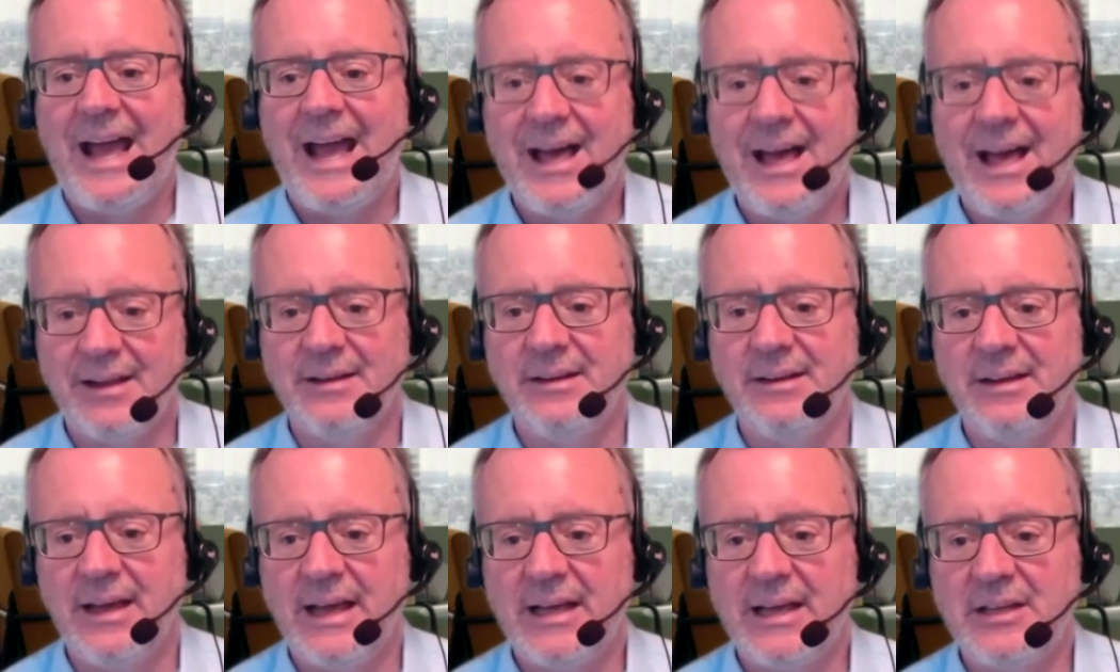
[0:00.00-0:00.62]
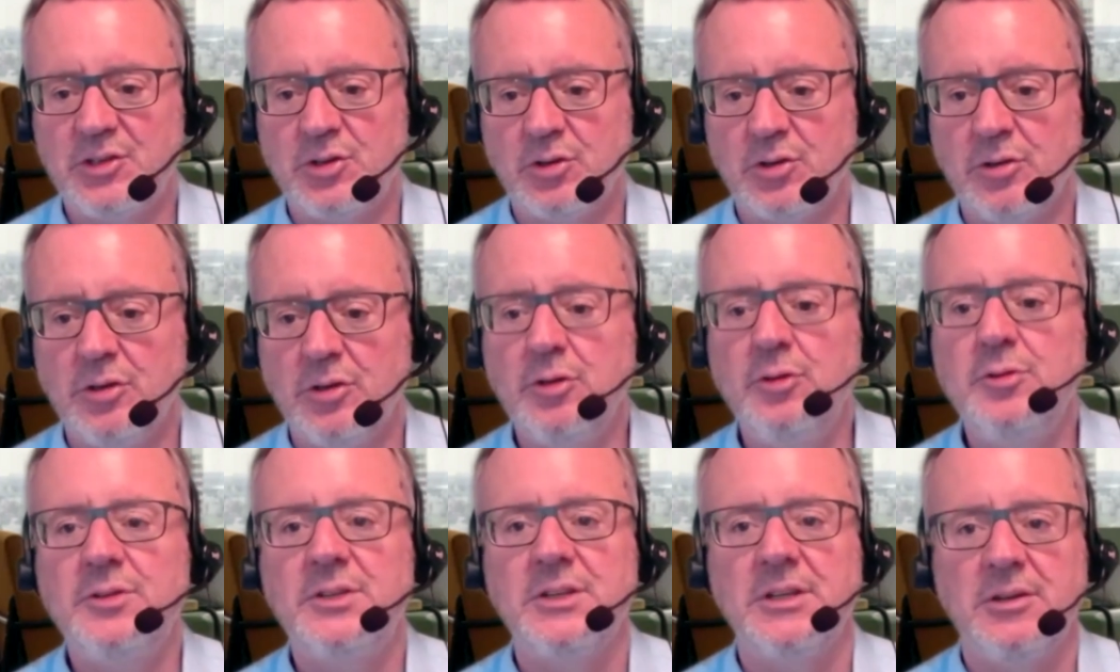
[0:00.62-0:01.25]
And as you're
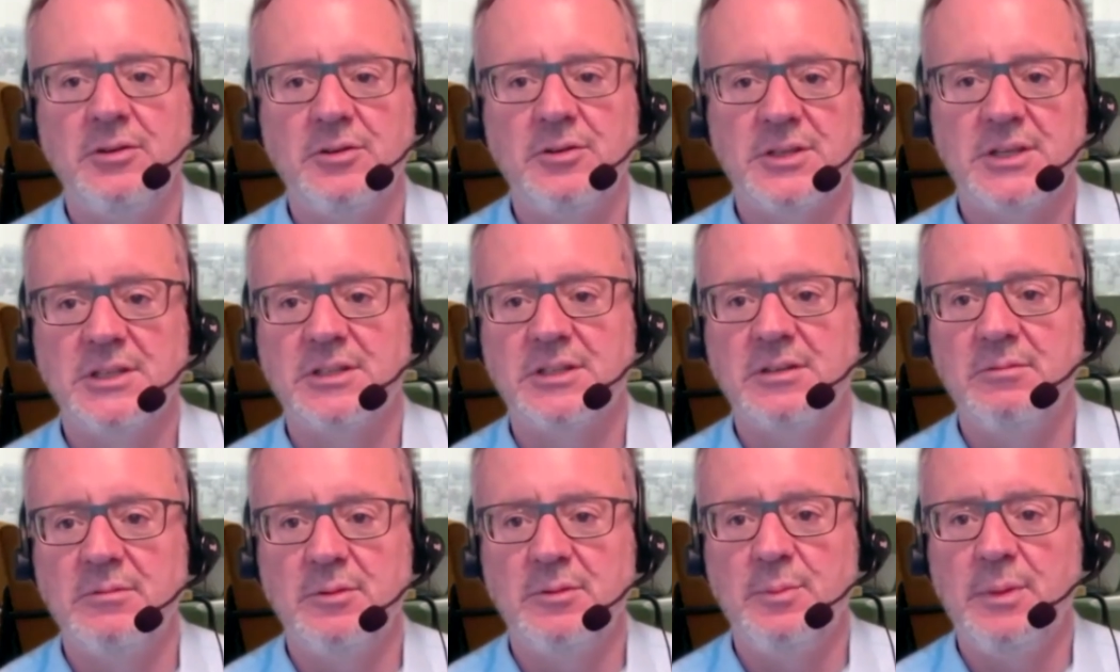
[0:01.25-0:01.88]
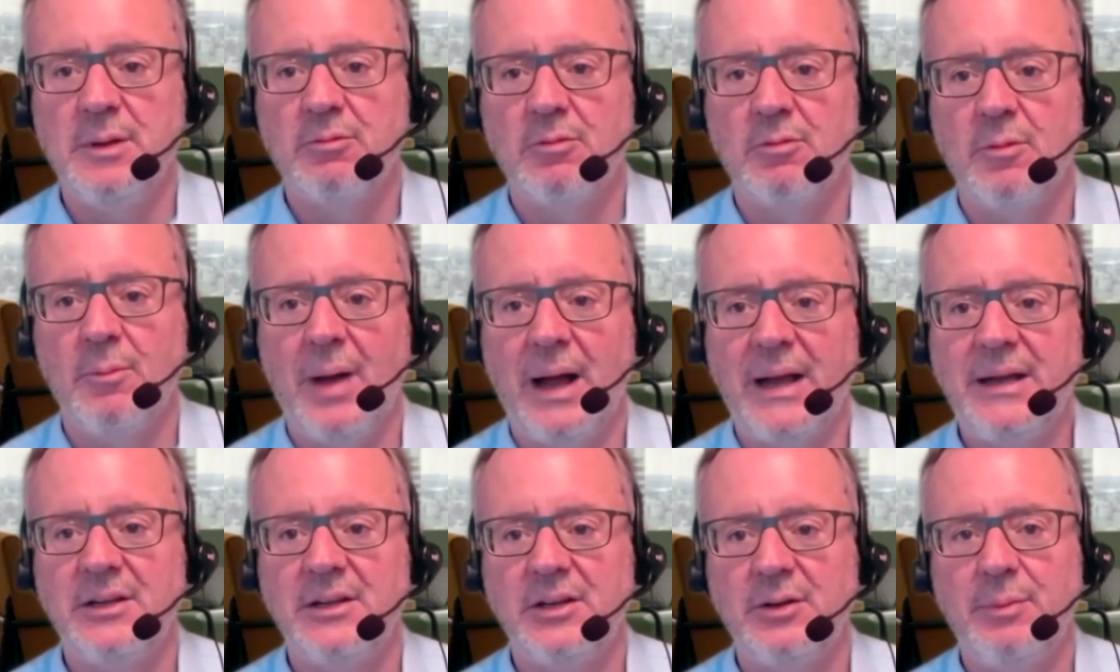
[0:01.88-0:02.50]
using your system to be
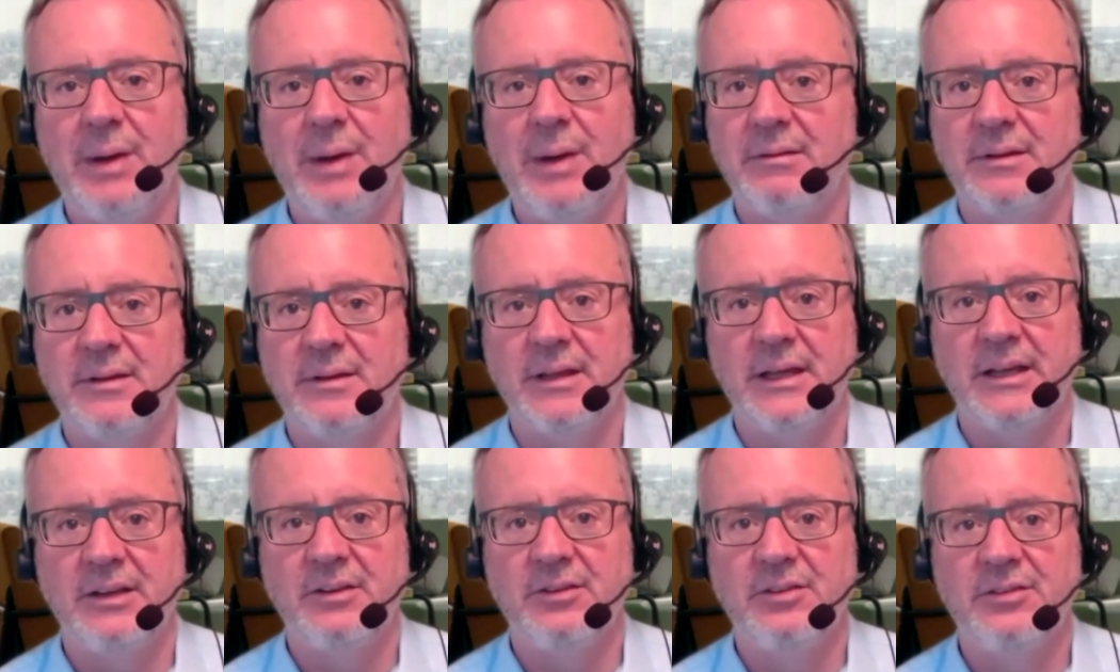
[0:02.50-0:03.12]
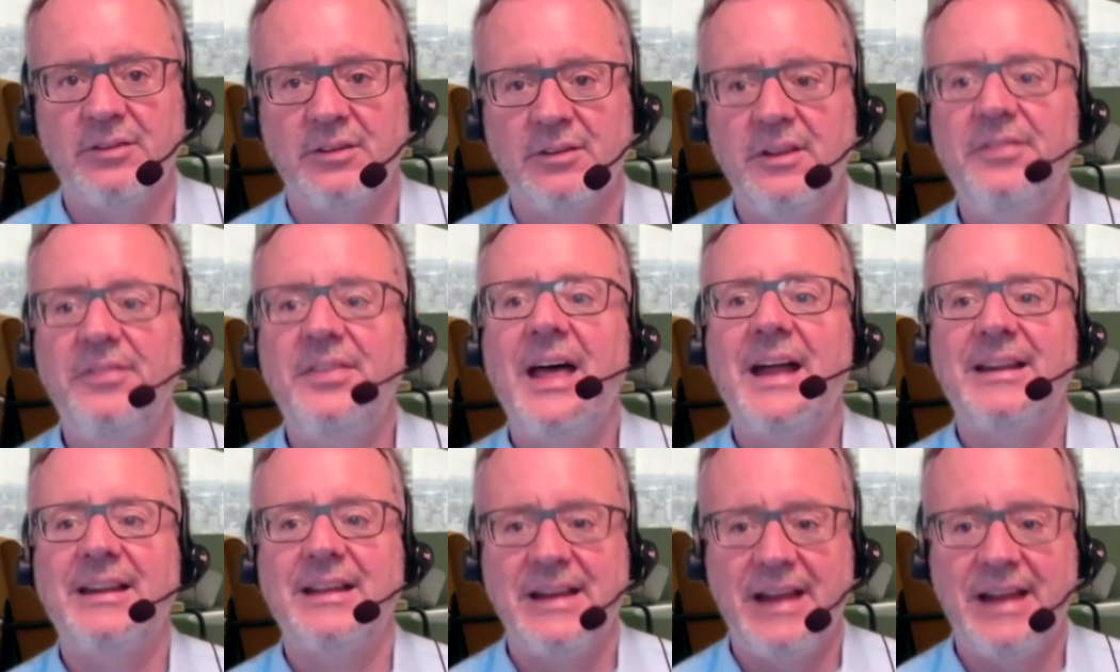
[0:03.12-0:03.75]
reminded about things, that that can